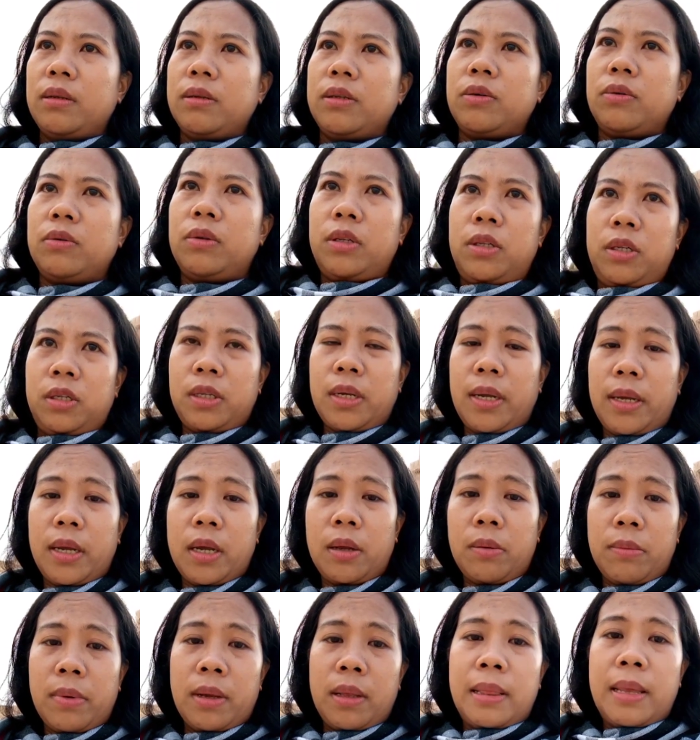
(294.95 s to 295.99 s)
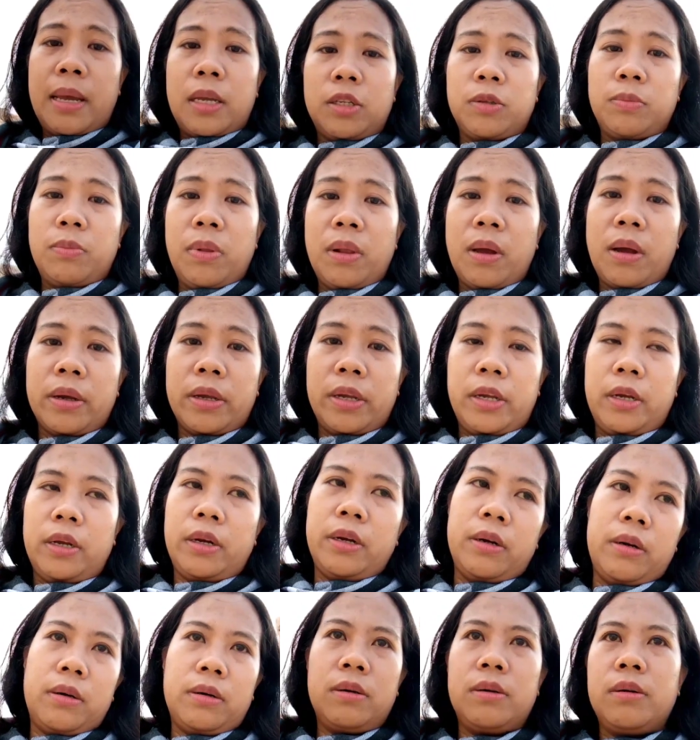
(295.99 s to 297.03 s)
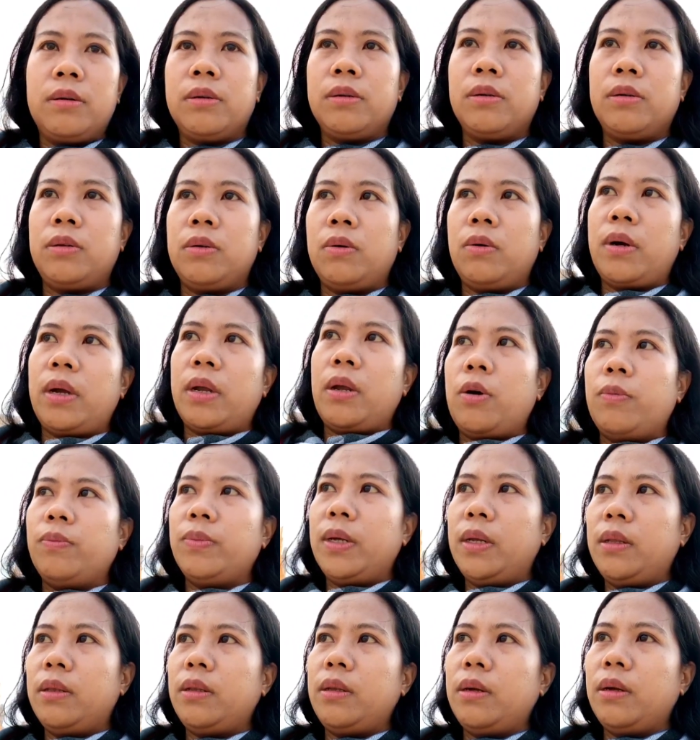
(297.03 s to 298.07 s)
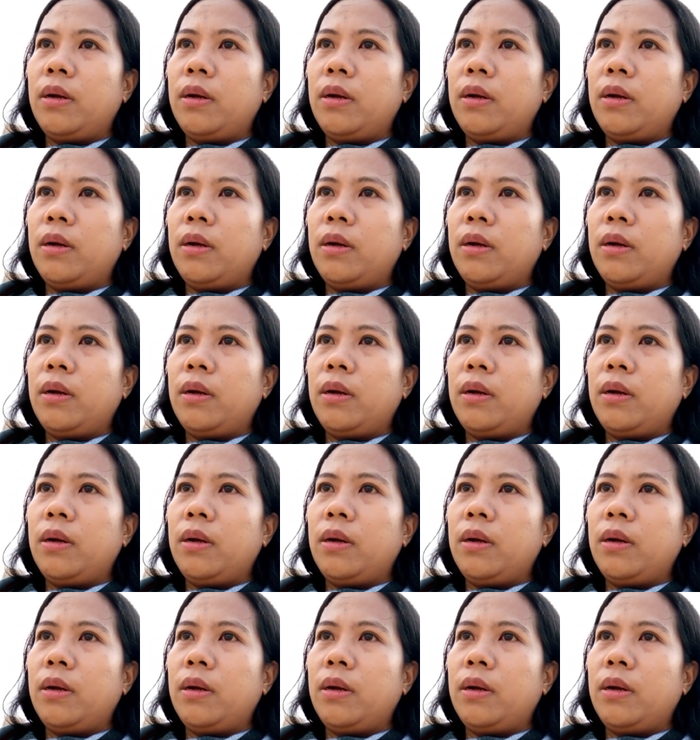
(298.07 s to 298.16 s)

So this is again my last vlog here, so I hope that